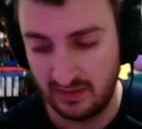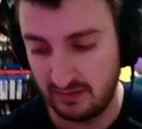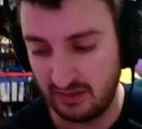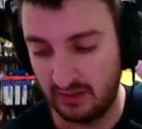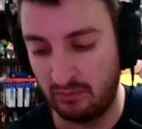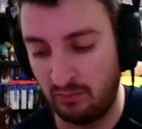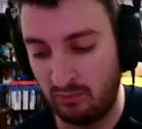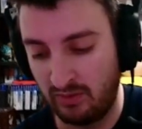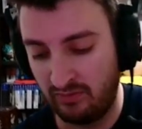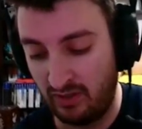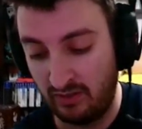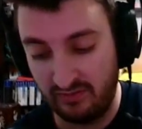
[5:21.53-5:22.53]
You know, we would
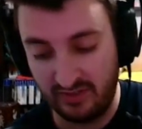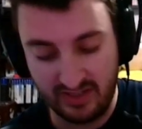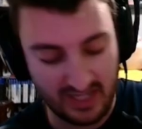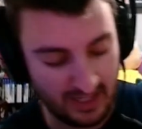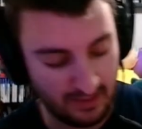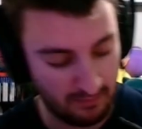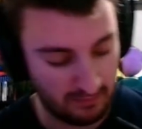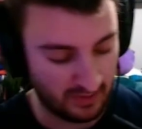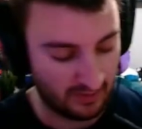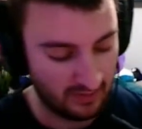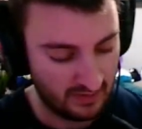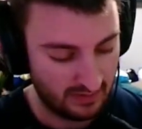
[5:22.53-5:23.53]
have loved the 10,
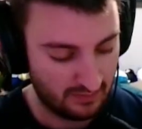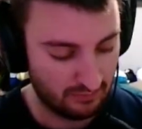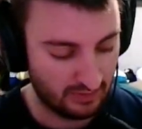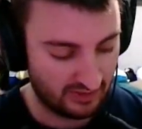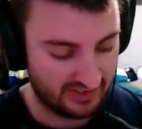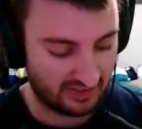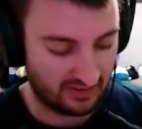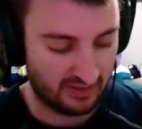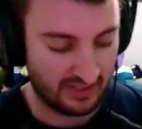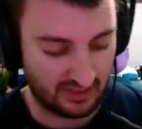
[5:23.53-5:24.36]
but realistically,